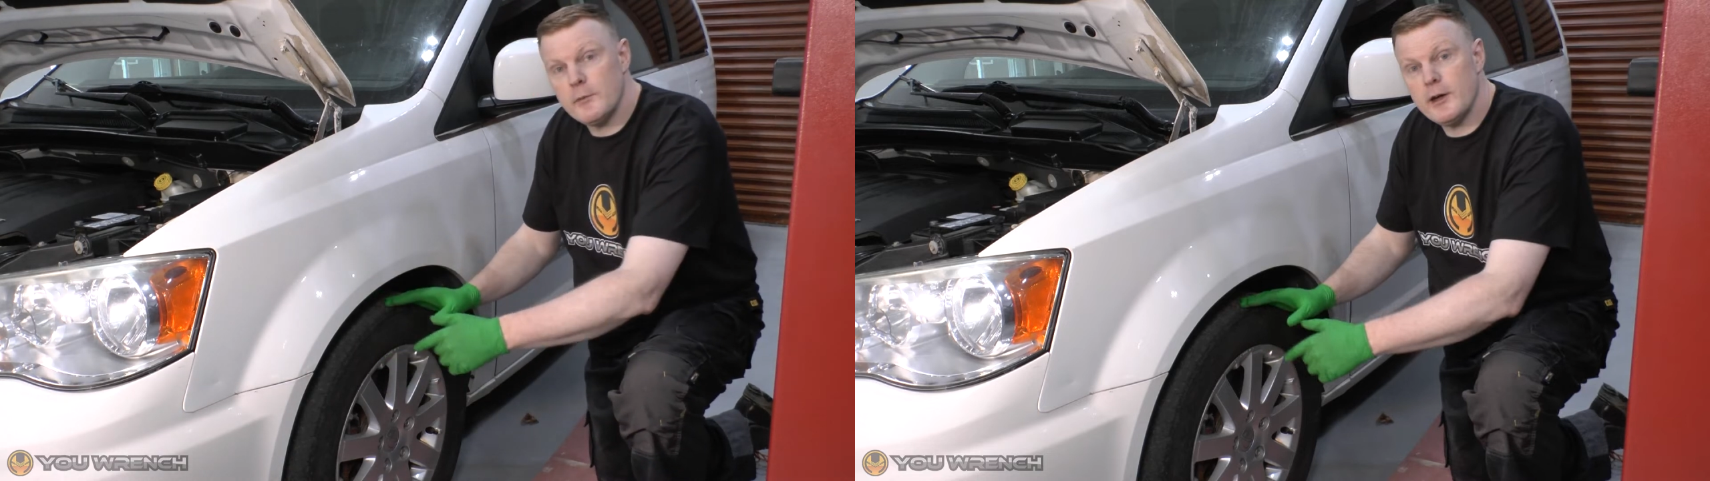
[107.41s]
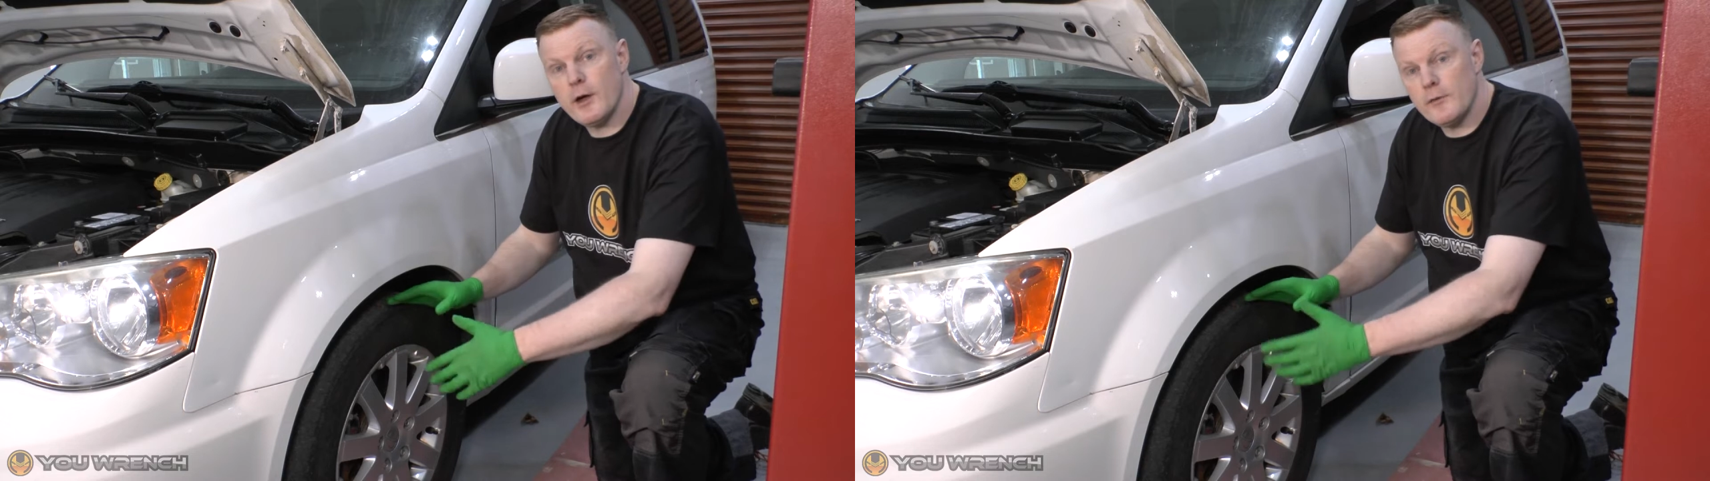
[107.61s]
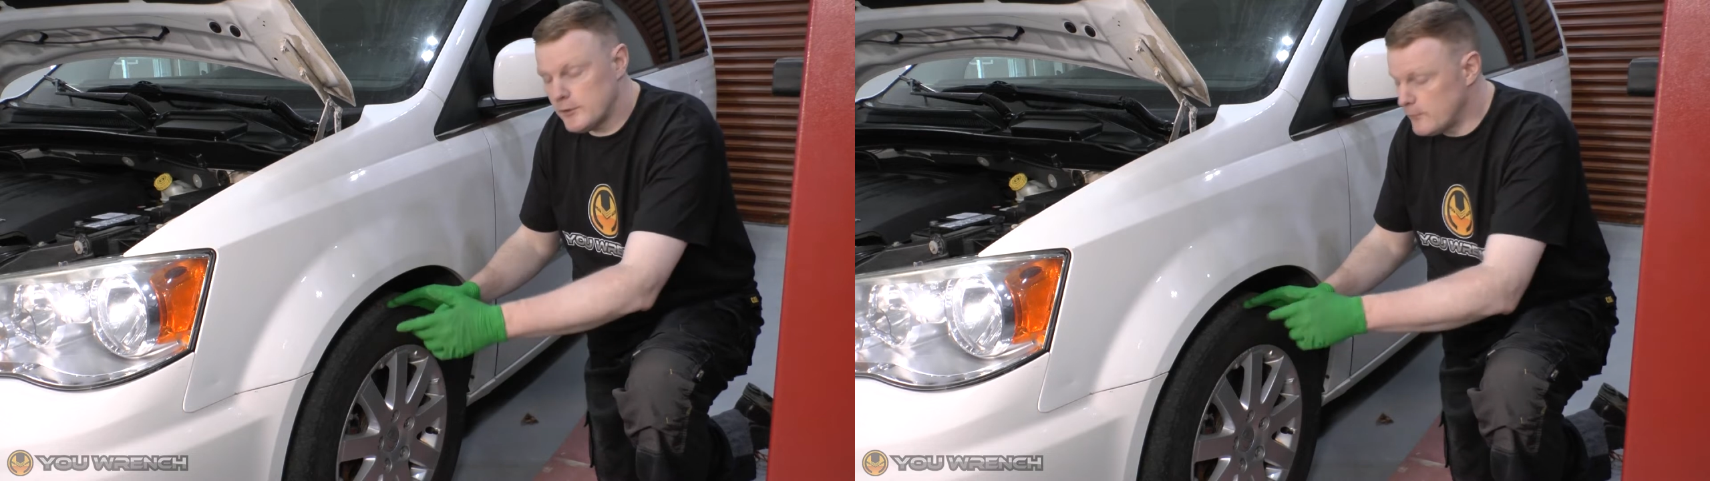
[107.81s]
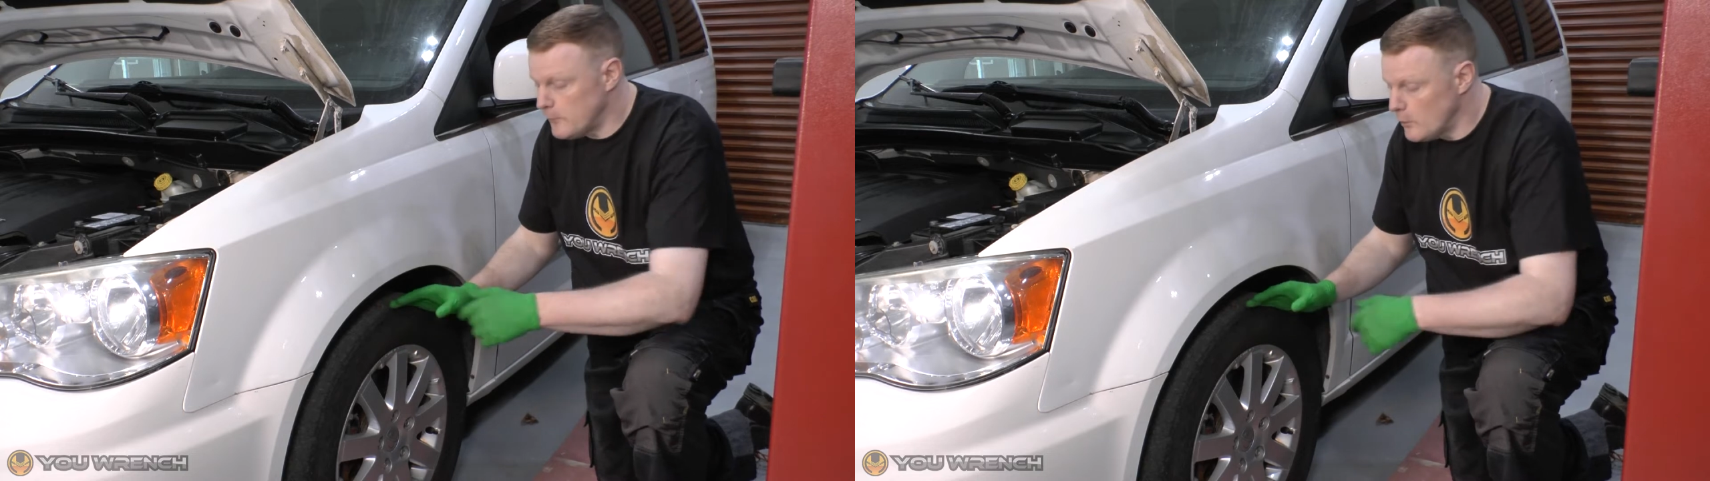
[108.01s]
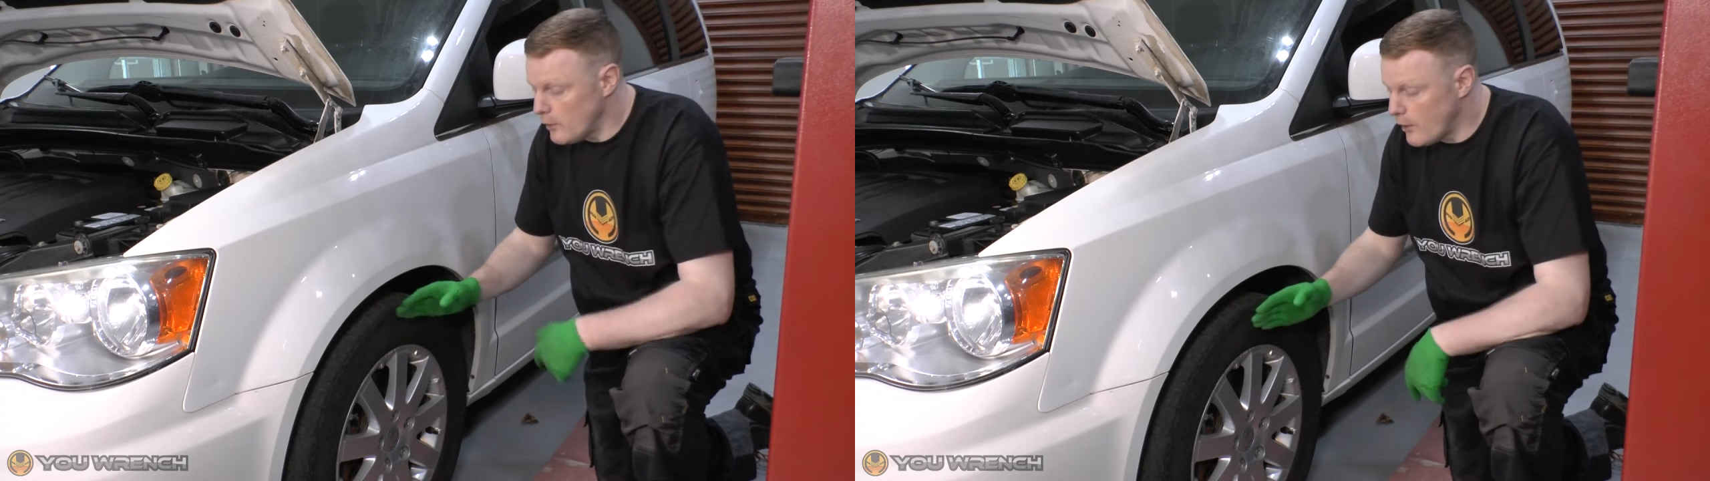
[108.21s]
wheel over to
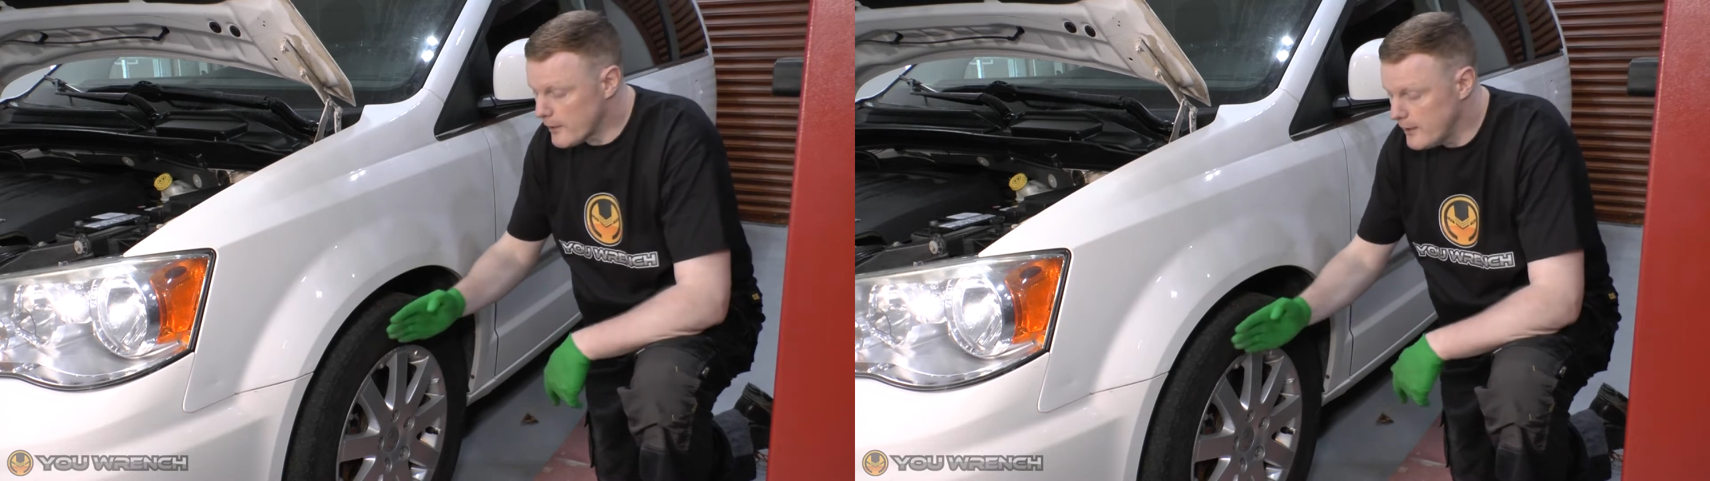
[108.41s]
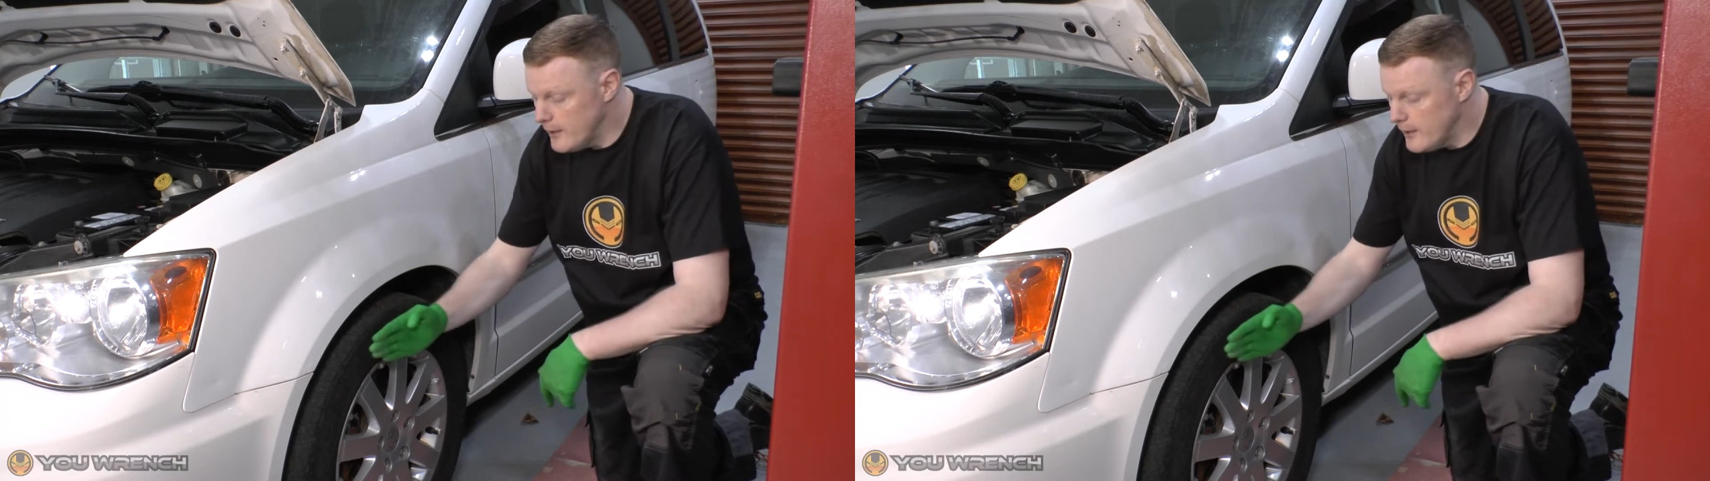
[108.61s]
full lock